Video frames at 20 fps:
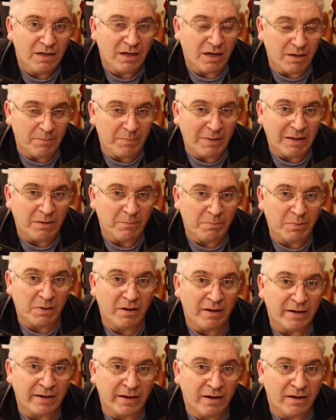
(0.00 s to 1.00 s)
about
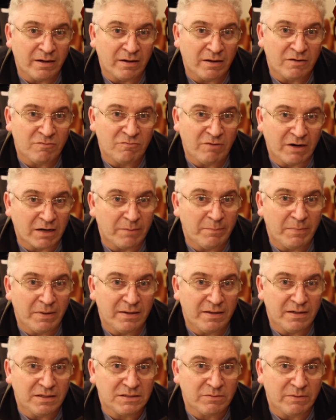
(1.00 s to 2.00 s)
buying it, and I'd recommend
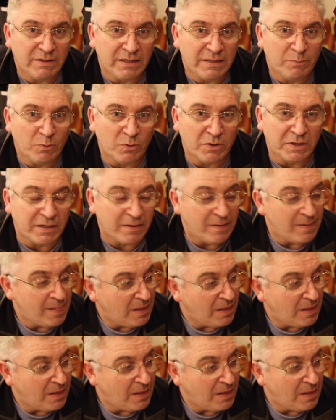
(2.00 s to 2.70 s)
it to anybody.